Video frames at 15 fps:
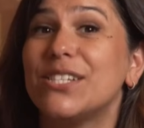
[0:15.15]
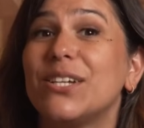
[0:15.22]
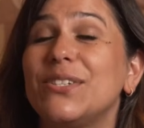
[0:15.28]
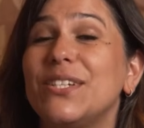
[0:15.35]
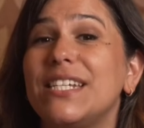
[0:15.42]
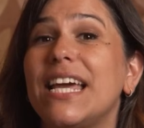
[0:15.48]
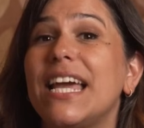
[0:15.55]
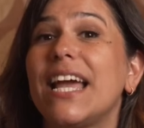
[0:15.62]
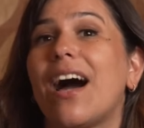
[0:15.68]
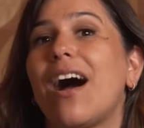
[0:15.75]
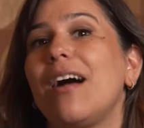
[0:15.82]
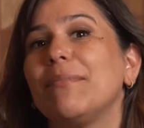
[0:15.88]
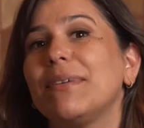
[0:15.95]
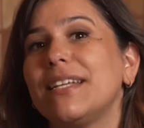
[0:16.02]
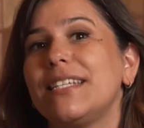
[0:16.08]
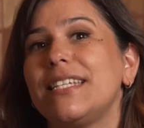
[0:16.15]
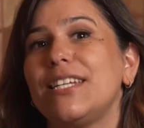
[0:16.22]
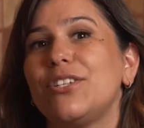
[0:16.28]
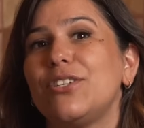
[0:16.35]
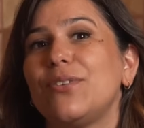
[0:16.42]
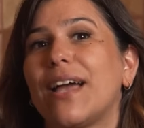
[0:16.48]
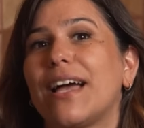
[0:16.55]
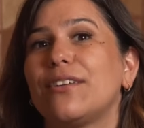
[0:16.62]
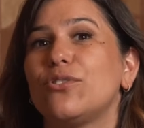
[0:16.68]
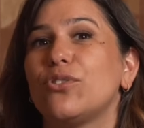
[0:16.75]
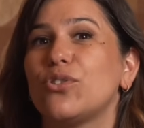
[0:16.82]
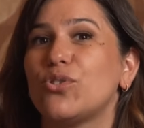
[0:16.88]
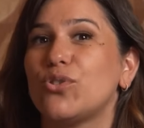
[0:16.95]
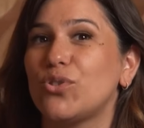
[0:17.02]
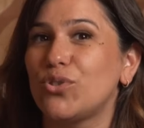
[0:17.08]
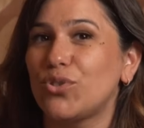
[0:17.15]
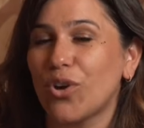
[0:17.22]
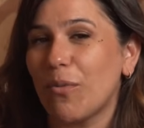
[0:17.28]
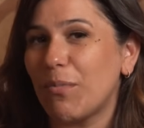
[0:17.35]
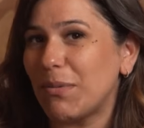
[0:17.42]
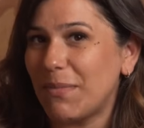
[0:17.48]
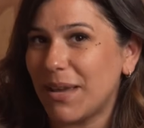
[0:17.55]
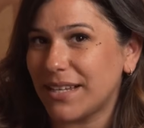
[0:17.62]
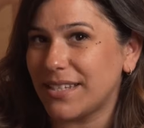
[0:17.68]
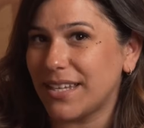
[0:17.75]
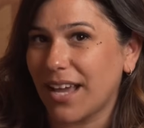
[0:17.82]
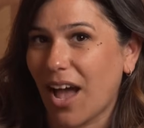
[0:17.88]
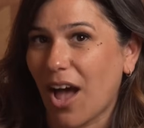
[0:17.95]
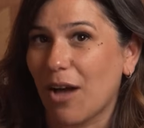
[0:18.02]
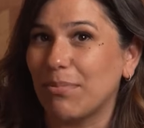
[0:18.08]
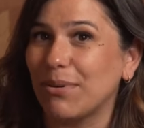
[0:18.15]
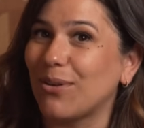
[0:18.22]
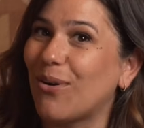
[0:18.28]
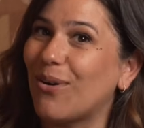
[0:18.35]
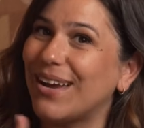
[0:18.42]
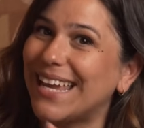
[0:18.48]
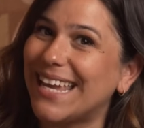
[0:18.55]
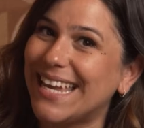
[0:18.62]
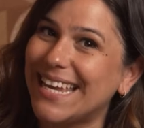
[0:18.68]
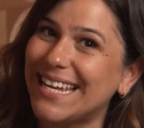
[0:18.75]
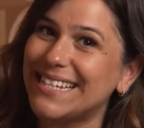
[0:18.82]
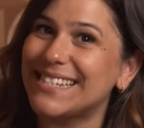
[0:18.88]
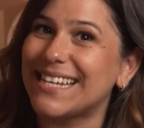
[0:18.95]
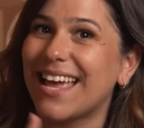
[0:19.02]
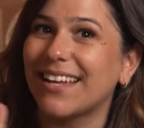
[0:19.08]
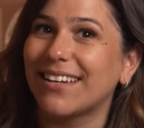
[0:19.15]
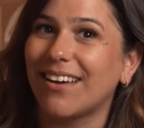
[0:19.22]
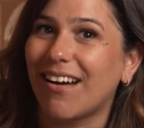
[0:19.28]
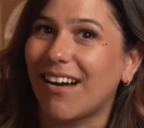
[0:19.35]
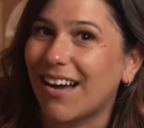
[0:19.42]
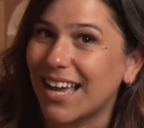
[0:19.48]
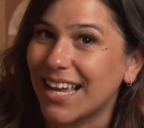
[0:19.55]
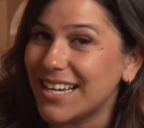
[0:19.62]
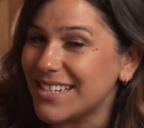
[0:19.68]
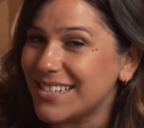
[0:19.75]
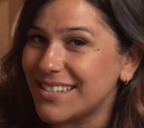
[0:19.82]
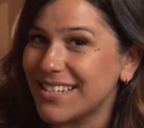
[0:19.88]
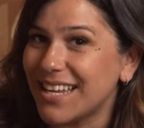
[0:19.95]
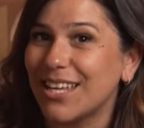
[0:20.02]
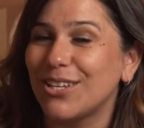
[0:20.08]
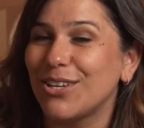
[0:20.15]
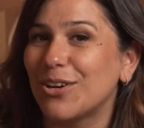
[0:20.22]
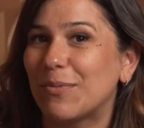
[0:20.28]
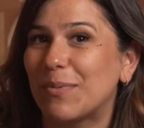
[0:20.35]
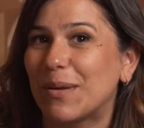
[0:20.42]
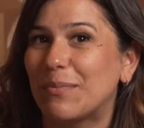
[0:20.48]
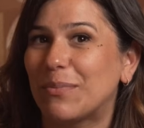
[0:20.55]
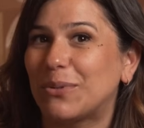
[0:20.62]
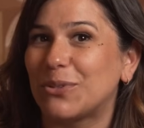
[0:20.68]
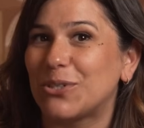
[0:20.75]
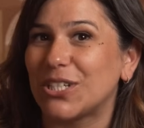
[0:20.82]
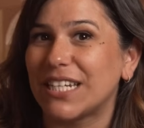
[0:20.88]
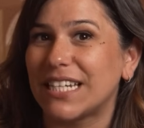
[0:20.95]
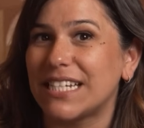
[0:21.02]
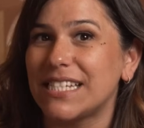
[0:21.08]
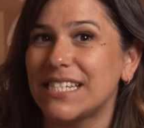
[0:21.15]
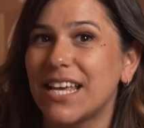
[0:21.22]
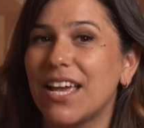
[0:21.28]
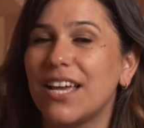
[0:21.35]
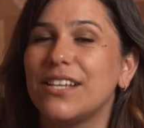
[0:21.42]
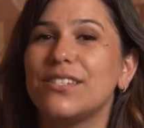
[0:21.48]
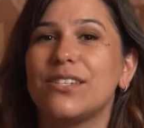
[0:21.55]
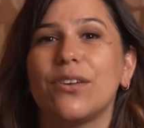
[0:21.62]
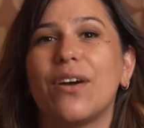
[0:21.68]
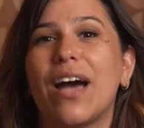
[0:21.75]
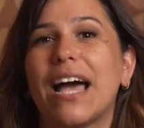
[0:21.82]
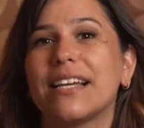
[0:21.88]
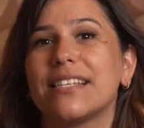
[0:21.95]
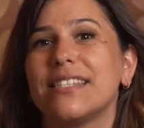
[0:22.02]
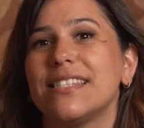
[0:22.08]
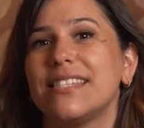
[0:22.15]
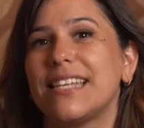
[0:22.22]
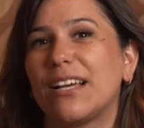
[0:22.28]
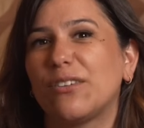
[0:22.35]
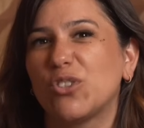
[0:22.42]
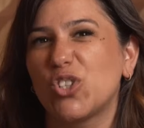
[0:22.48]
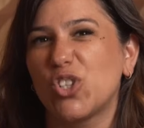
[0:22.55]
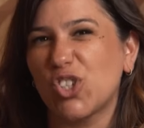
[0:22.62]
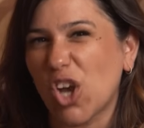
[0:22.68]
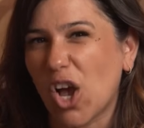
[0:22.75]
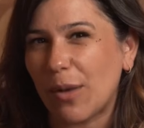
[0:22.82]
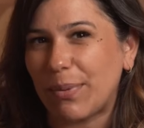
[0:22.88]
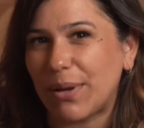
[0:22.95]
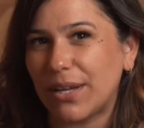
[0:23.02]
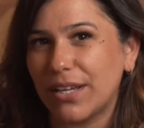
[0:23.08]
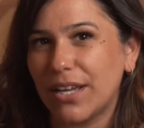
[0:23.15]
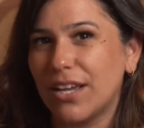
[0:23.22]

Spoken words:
So today I'm going to teach you how to stop mixing up your E's and I's in European Portuguese so your accent sounds sharper,